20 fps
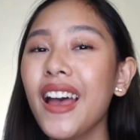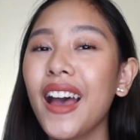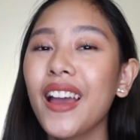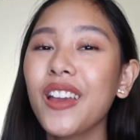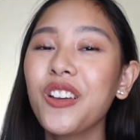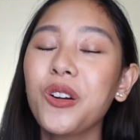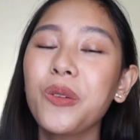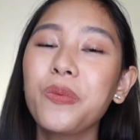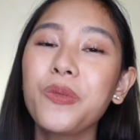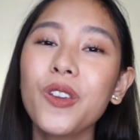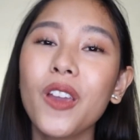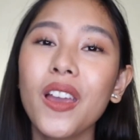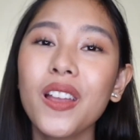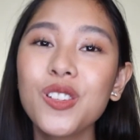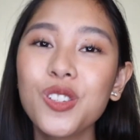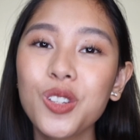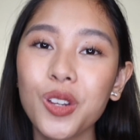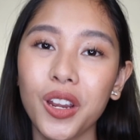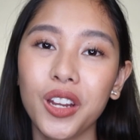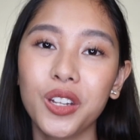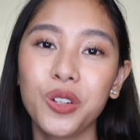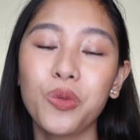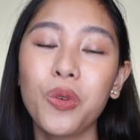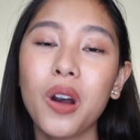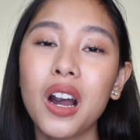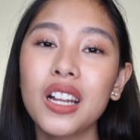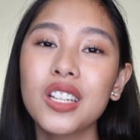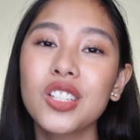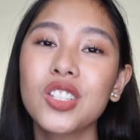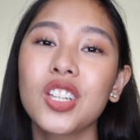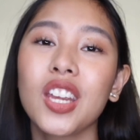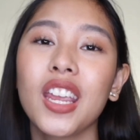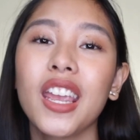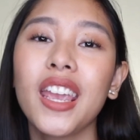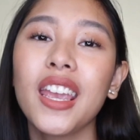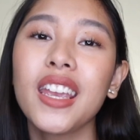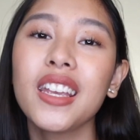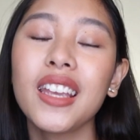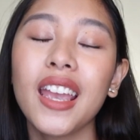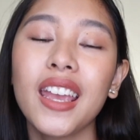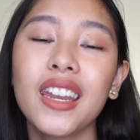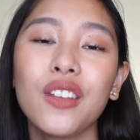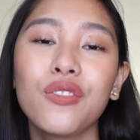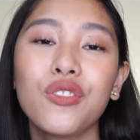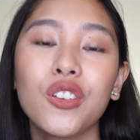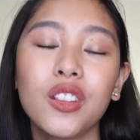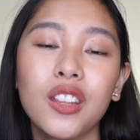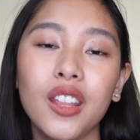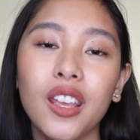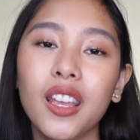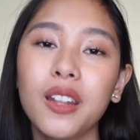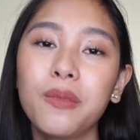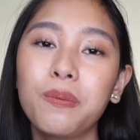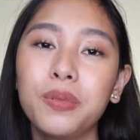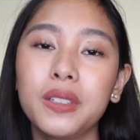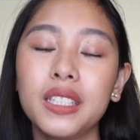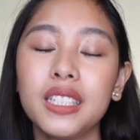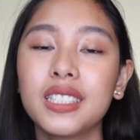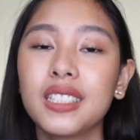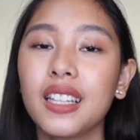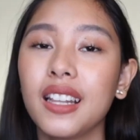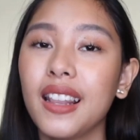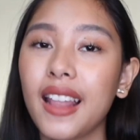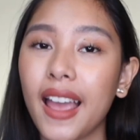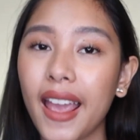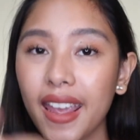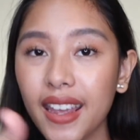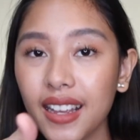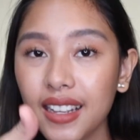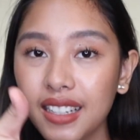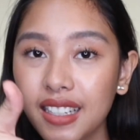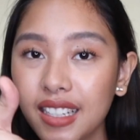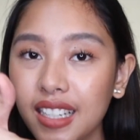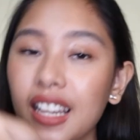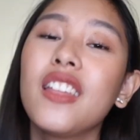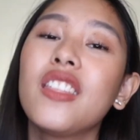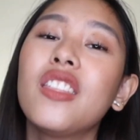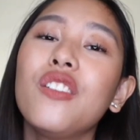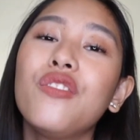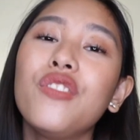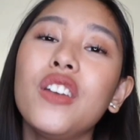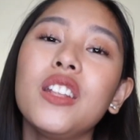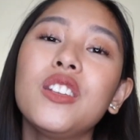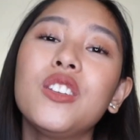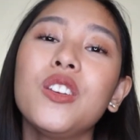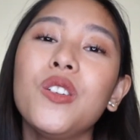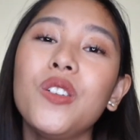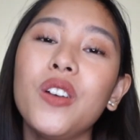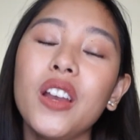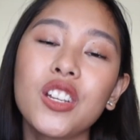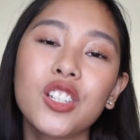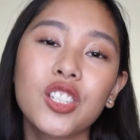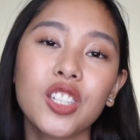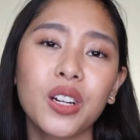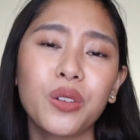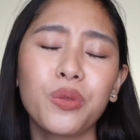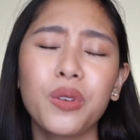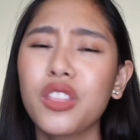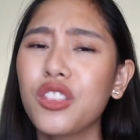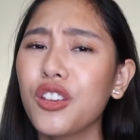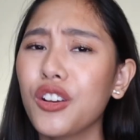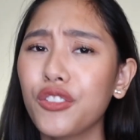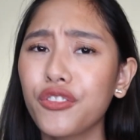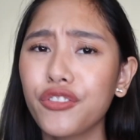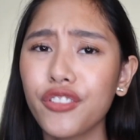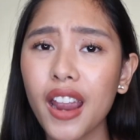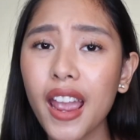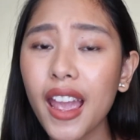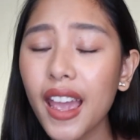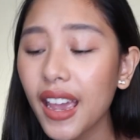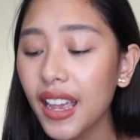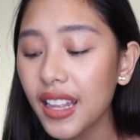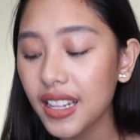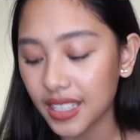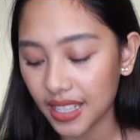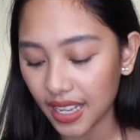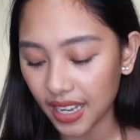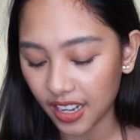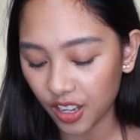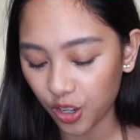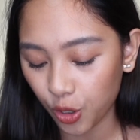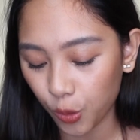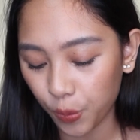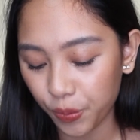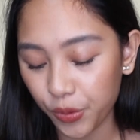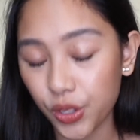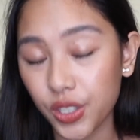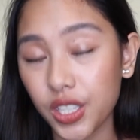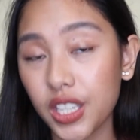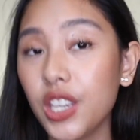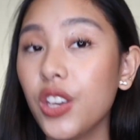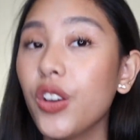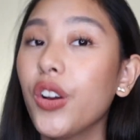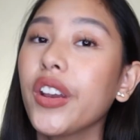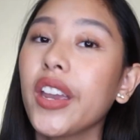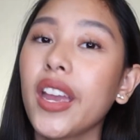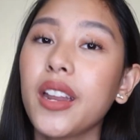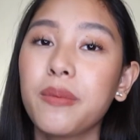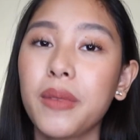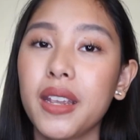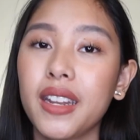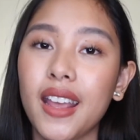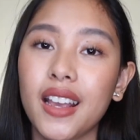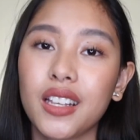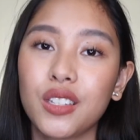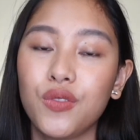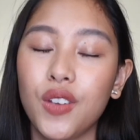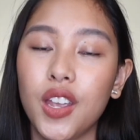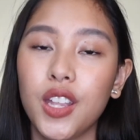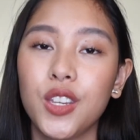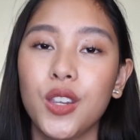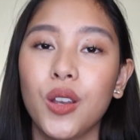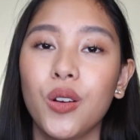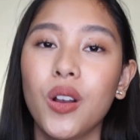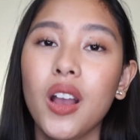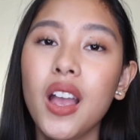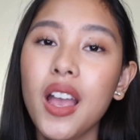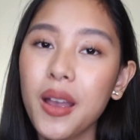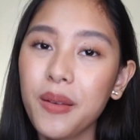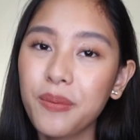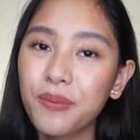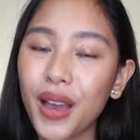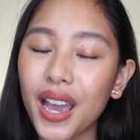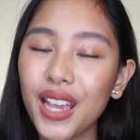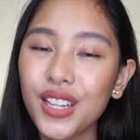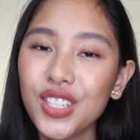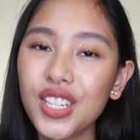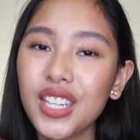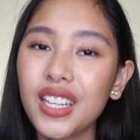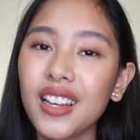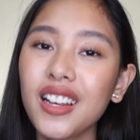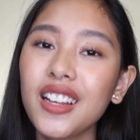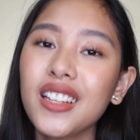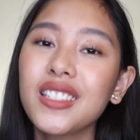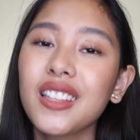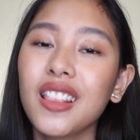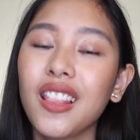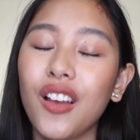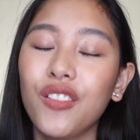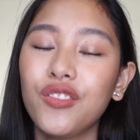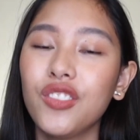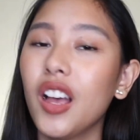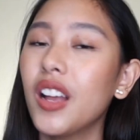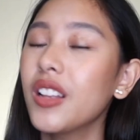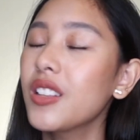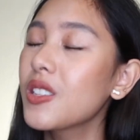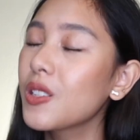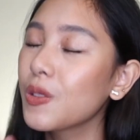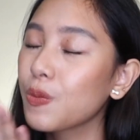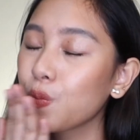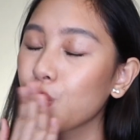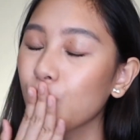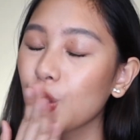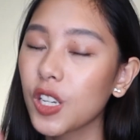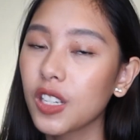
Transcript: I hope you enjoyed watching. And if you did, please like the video and share with your friends. And I hope to see you again in my next video. Bye, chicas! Love lots!